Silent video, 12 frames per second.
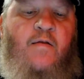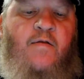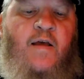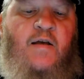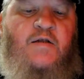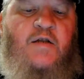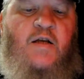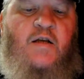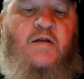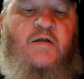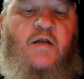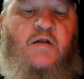This
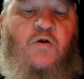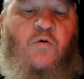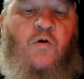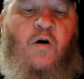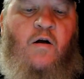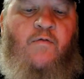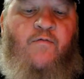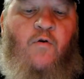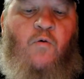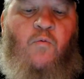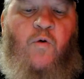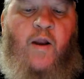is the Torah
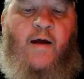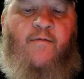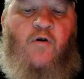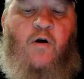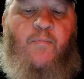for whenever